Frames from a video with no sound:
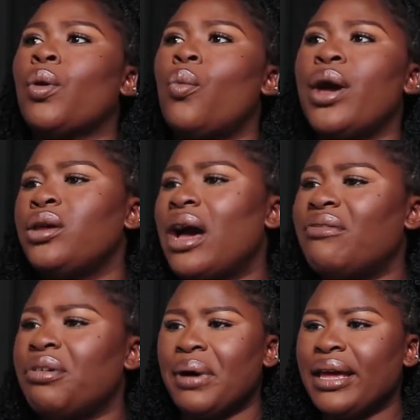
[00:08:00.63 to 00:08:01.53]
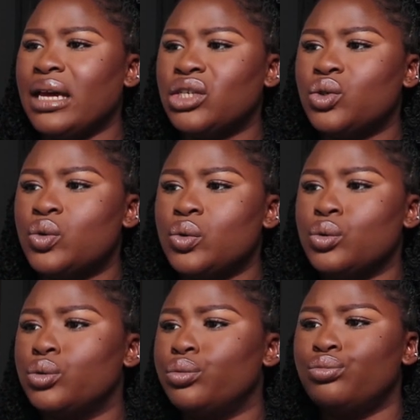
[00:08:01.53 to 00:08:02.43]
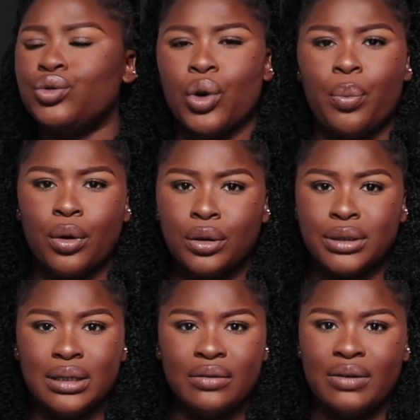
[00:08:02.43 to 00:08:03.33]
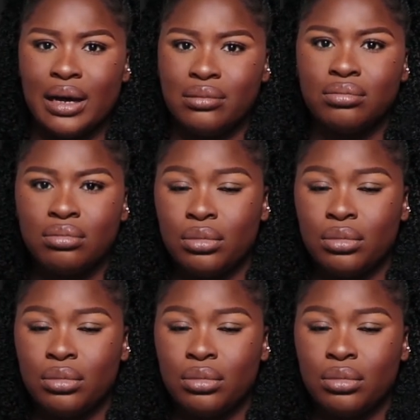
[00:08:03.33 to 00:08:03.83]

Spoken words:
When you a package to drop or deliver,